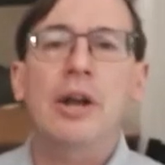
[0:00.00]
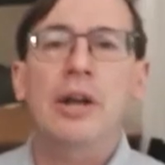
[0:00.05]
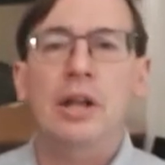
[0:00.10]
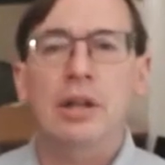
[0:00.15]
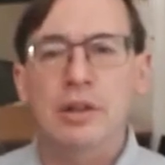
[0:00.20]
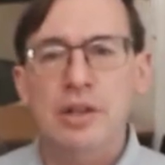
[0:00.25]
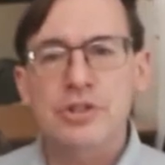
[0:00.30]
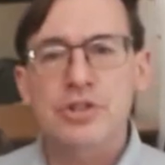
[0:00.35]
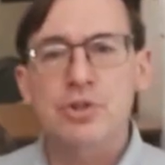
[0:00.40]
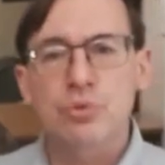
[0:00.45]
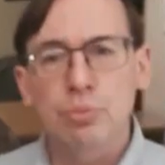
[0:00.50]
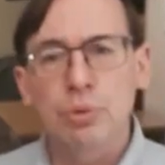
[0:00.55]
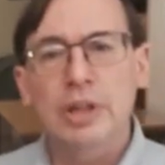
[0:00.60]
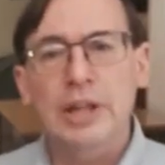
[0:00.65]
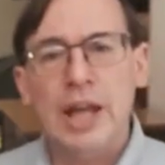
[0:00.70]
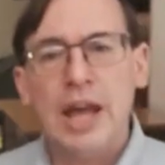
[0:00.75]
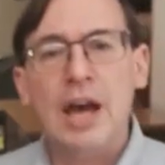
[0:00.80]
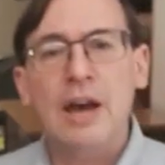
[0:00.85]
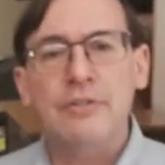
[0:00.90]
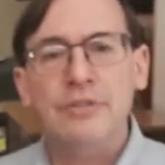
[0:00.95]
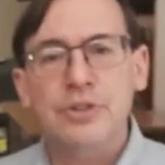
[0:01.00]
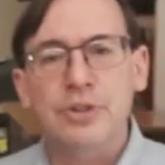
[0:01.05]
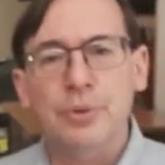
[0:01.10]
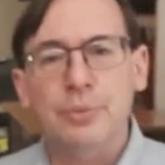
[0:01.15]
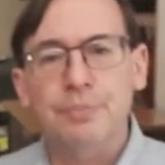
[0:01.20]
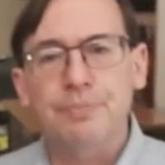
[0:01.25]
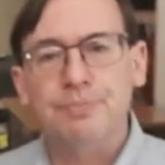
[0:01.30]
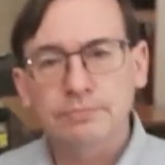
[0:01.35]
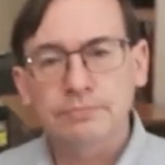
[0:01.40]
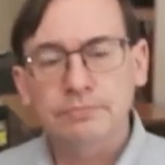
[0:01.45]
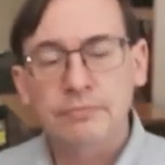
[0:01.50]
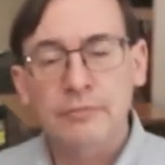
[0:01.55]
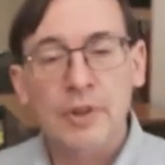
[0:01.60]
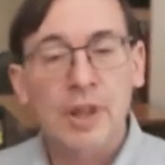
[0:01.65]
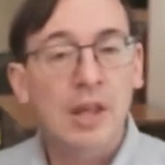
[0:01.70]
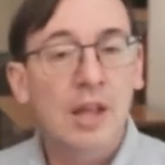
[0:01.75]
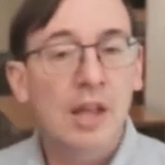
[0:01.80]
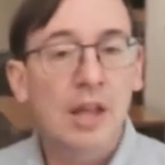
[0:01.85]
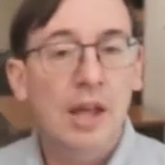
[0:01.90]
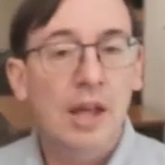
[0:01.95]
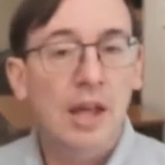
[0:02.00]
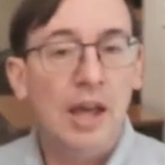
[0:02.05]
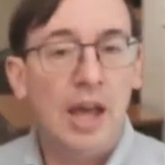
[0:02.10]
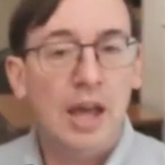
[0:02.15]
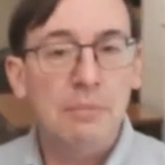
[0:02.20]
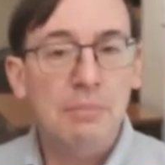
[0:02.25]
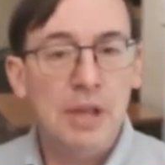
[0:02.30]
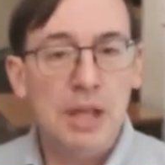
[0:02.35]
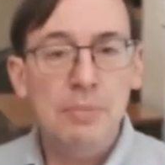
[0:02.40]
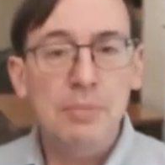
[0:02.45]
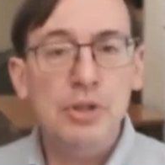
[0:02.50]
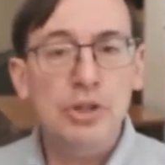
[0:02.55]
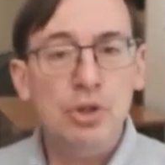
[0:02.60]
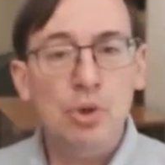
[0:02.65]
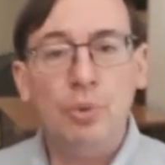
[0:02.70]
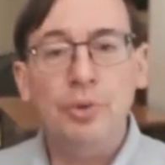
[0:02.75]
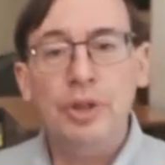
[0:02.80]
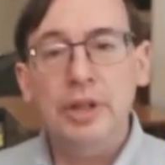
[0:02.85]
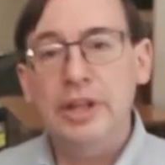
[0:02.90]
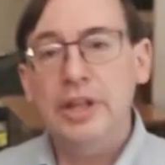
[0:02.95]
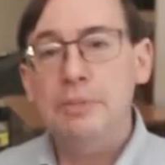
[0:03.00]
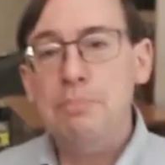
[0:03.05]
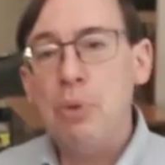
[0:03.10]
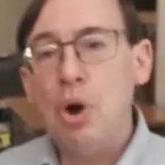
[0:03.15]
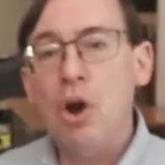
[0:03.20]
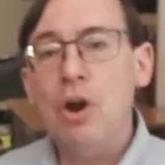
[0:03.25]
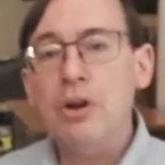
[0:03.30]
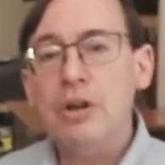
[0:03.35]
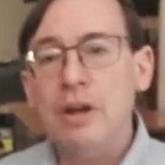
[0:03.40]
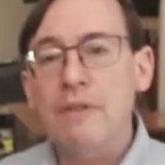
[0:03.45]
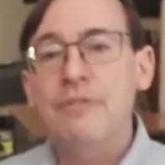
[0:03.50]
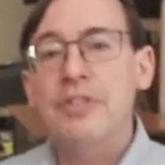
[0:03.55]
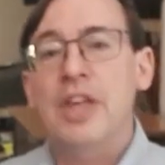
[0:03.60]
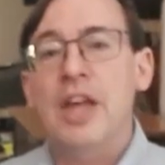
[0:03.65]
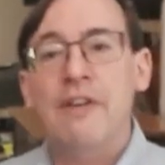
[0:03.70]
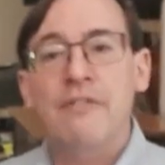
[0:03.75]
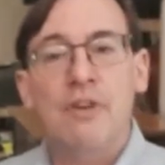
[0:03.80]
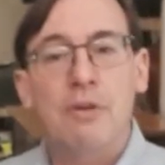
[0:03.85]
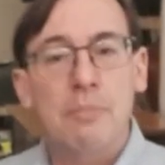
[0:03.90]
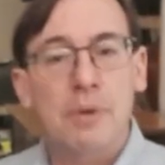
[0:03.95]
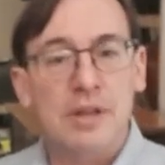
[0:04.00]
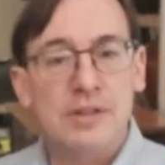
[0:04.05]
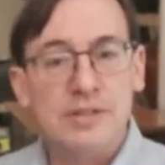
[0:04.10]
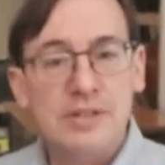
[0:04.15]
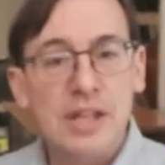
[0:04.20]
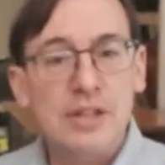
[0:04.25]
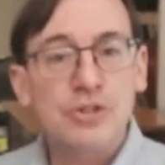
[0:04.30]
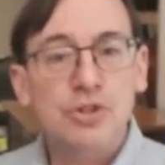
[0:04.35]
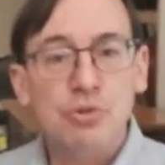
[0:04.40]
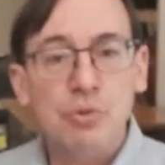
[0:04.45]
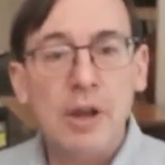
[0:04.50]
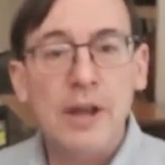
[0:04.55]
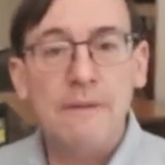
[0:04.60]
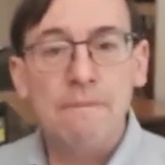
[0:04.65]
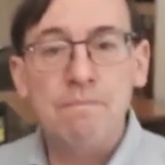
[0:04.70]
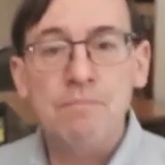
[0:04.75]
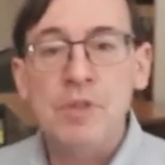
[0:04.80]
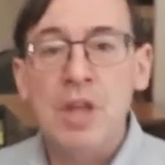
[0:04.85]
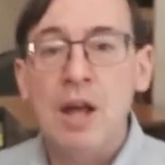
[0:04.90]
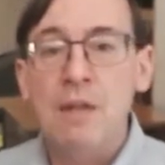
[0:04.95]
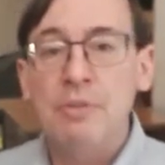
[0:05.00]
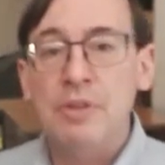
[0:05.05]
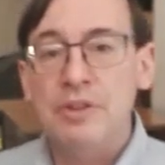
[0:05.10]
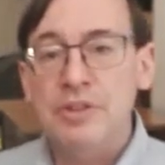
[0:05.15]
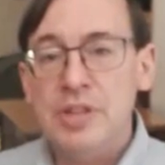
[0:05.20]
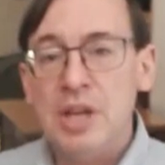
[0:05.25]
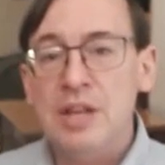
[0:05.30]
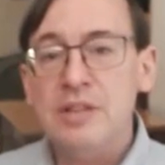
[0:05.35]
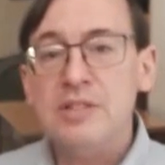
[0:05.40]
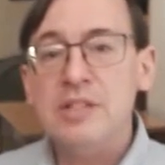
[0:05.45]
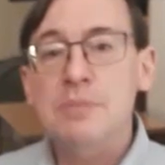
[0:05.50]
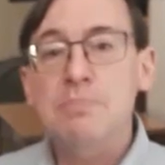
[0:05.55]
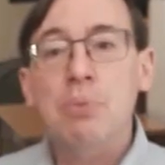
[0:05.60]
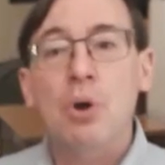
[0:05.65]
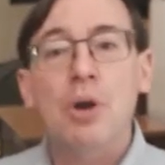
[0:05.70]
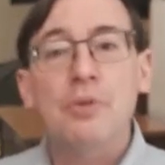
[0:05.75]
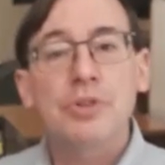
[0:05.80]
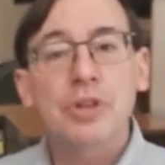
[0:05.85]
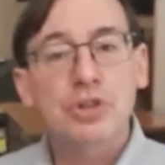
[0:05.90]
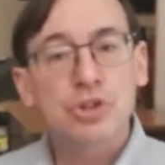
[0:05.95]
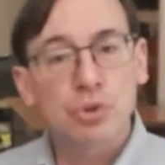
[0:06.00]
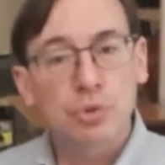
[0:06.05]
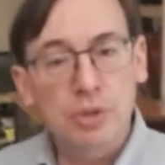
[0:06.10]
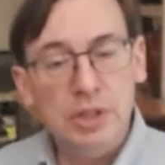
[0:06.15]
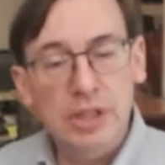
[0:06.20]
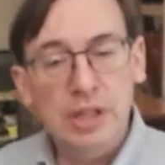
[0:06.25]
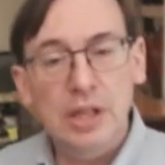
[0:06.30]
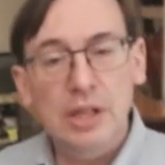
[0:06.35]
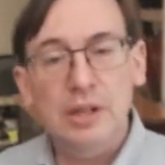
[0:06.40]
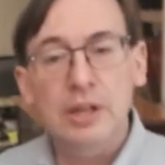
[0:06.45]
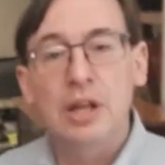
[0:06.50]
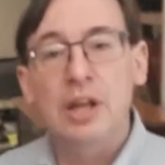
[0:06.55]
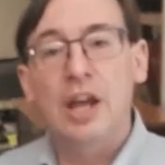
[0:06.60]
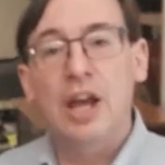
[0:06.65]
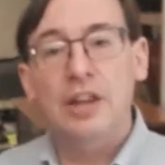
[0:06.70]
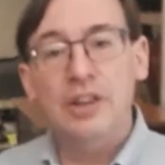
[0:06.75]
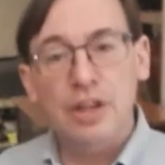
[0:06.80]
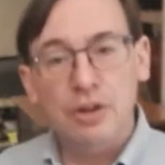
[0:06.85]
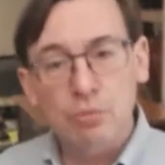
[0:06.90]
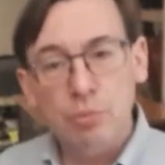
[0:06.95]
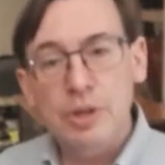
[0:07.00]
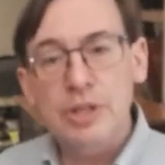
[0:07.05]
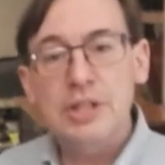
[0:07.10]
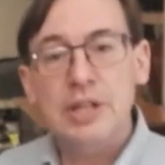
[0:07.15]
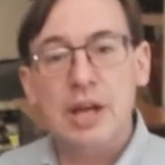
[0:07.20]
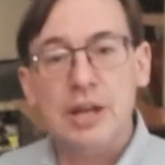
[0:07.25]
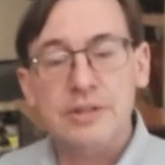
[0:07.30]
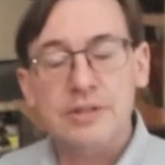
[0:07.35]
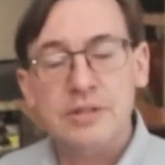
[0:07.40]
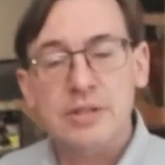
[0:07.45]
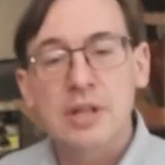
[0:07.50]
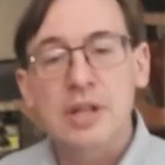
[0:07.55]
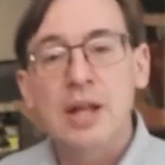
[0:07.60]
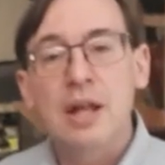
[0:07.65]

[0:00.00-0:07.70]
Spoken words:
it unless you really have to. And maybe you only need part of the FMS. That's great. Then test the part that you need and then retest.